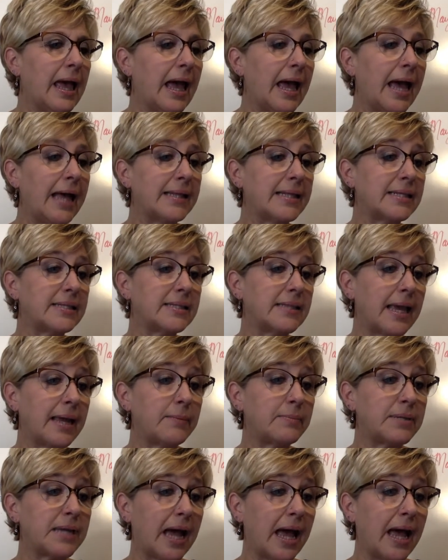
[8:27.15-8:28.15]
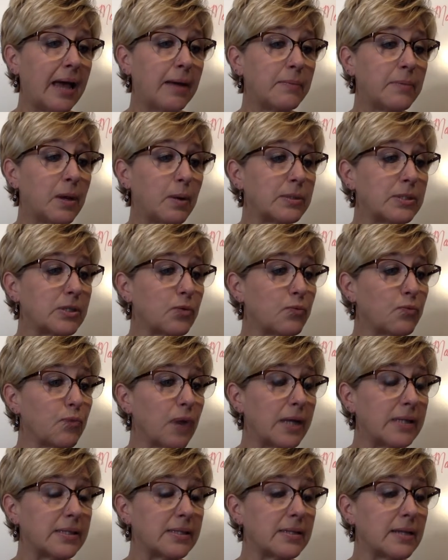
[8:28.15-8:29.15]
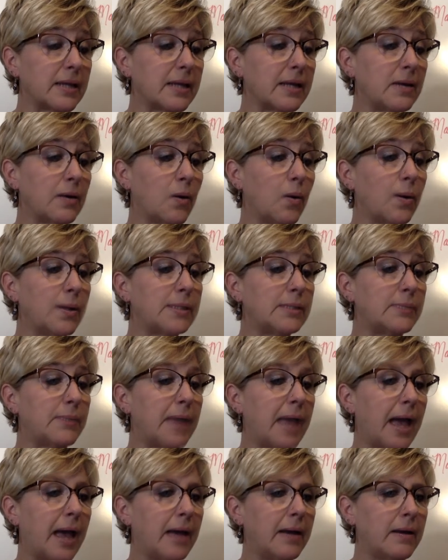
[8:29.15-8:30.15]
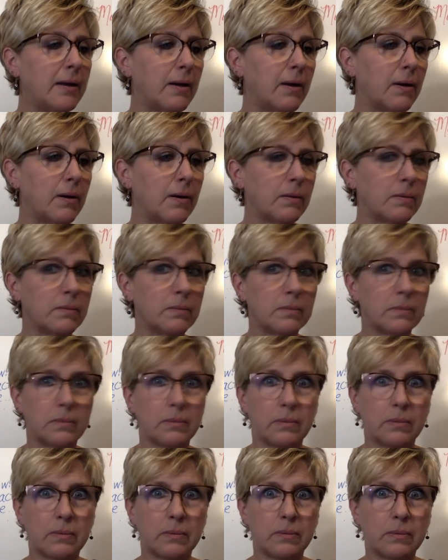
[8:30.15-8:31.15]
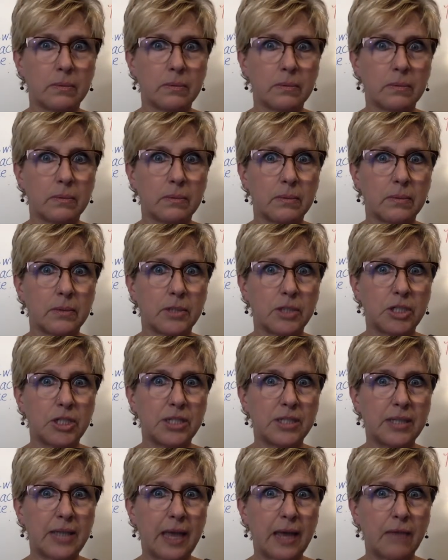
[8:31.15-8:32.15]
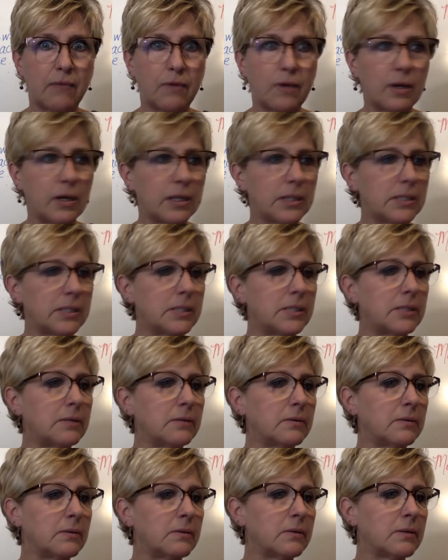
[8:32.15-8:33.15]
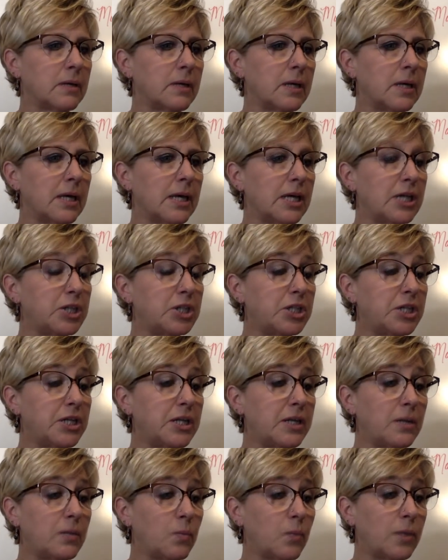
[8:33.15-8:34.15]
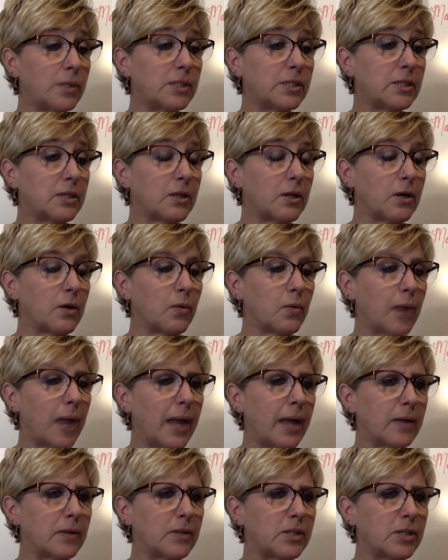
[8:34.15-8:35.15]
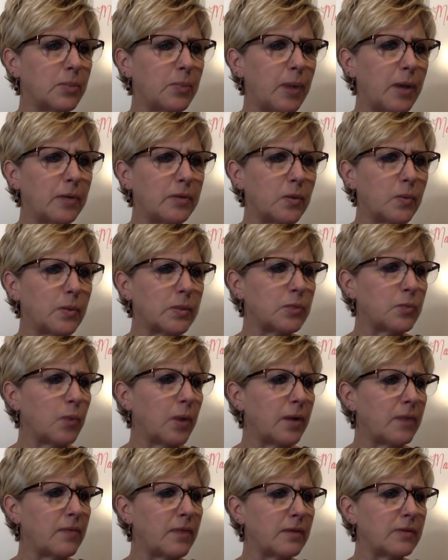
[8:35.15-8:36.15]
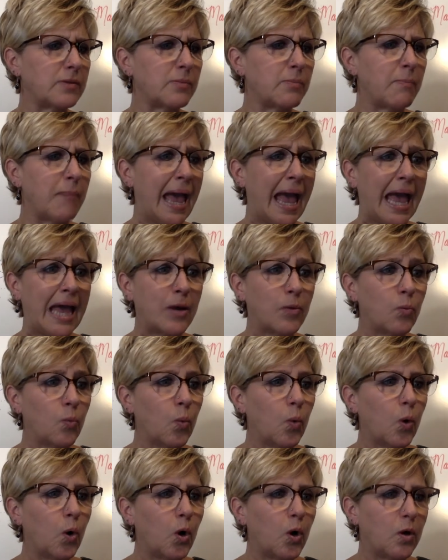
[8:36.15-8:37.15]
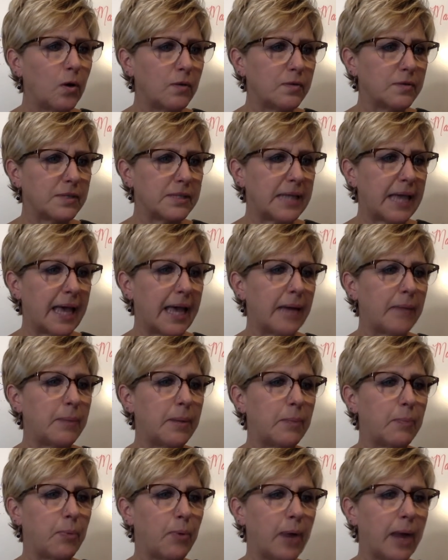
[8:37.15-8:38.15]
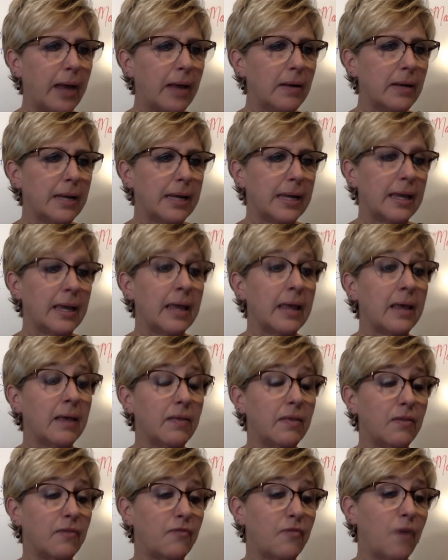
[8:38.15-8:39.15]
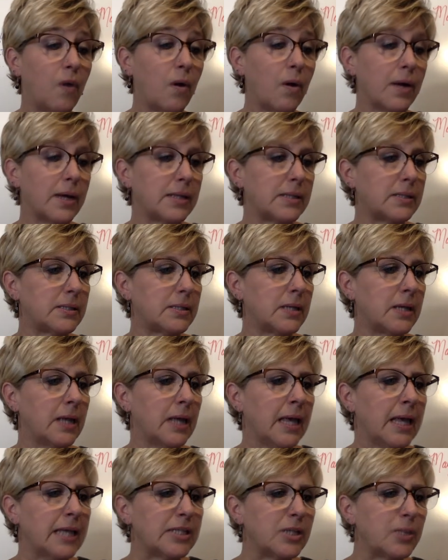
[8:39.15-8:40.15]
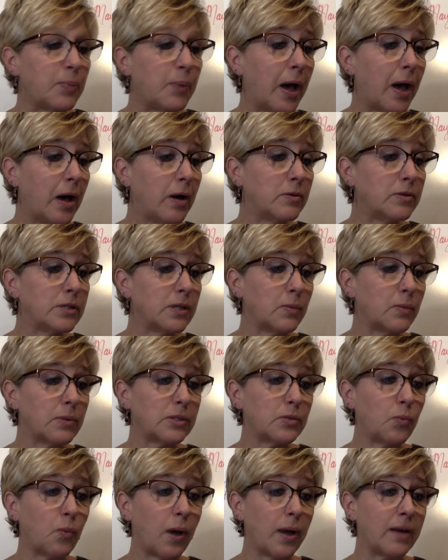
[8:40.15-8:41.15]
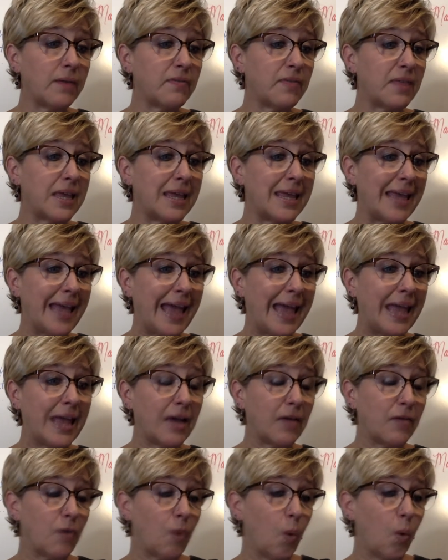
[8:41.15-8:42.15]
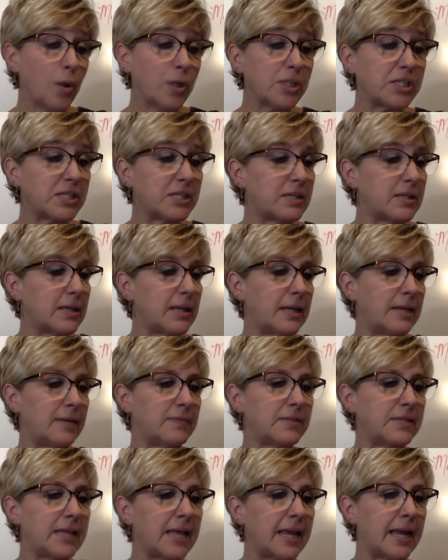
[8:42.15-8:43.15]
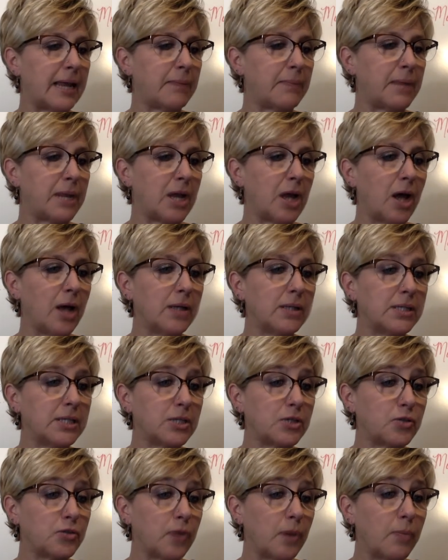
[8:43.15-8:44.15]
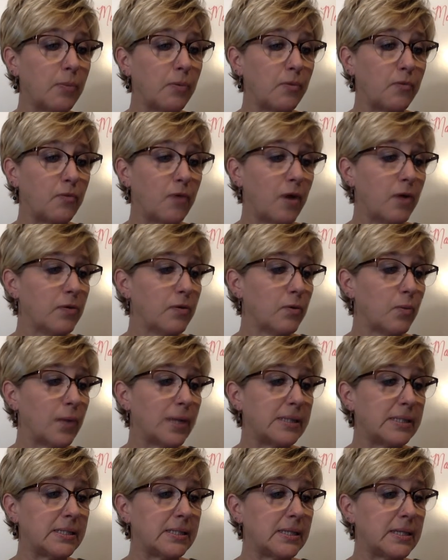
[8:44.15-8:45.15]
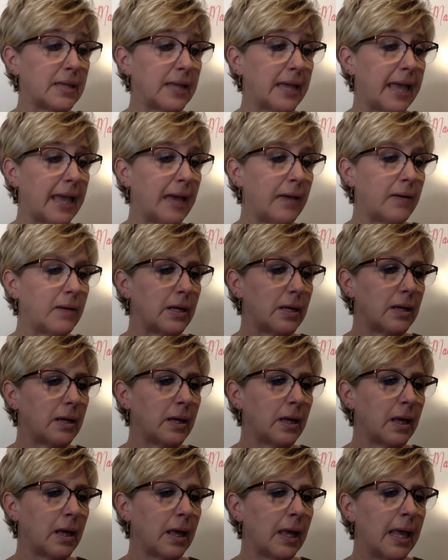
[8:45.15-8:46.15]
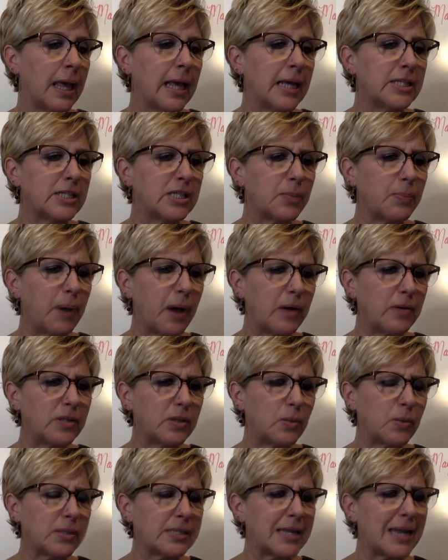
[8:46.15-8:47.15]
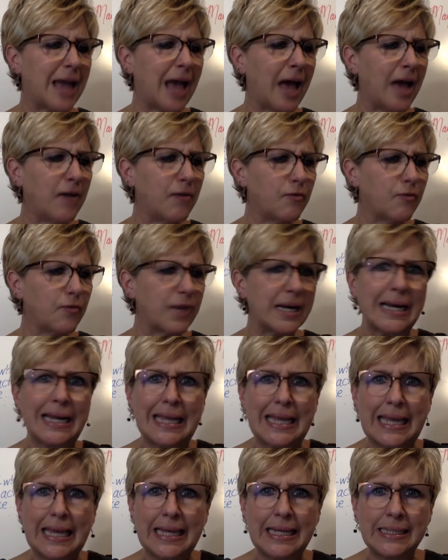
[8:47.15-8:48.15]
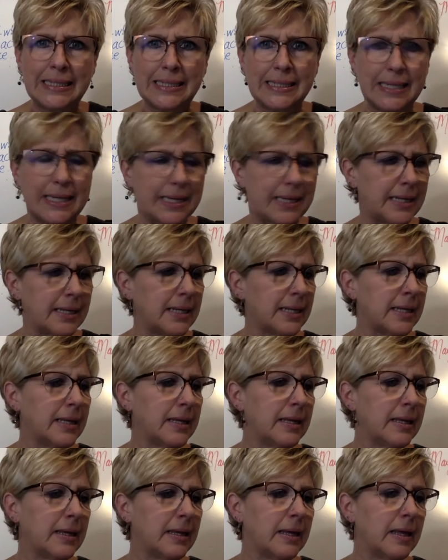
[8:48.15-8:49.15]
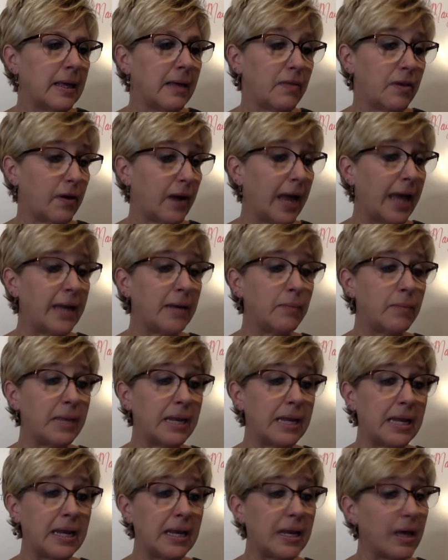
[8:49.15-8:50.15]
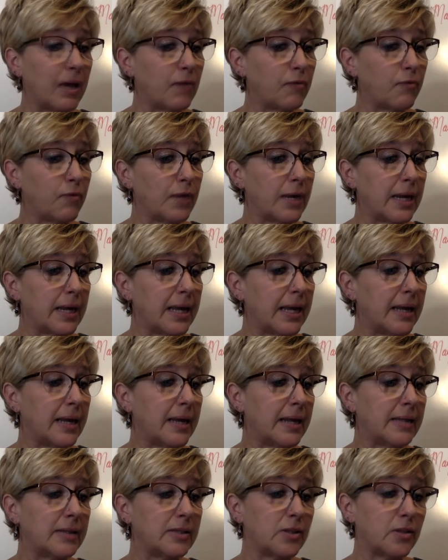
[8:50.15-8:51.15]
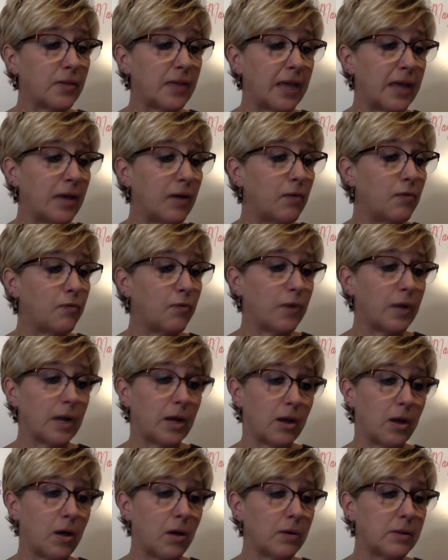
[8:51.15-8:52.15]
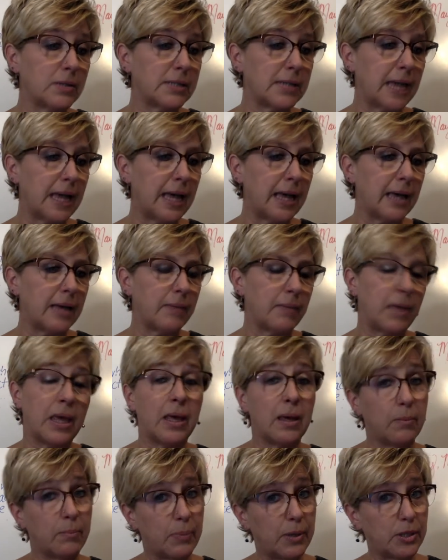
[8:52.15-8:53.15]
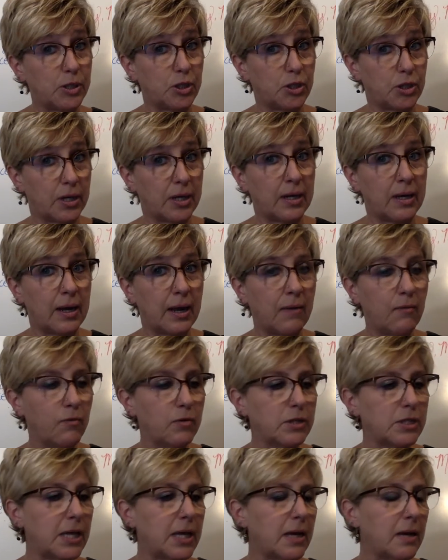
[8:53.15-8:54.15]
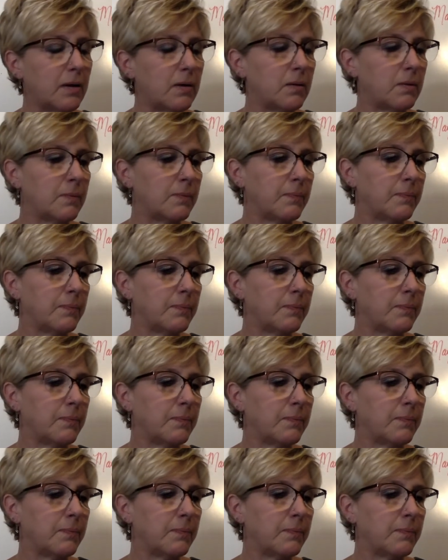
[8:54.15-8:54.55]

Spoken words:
At the same time, there was a rustling noise behind her. She sat very still. She didn't want to look around. Suppose it was one of those mad wolves that had been prowling the forest. Suppose it was one of the gang of horse thieves that had been causing trouble farther west in the county. Suppose it was an unfriendly Indian. There hadn't been any unfriendly Indians on the hill for a long time, but you could never tell.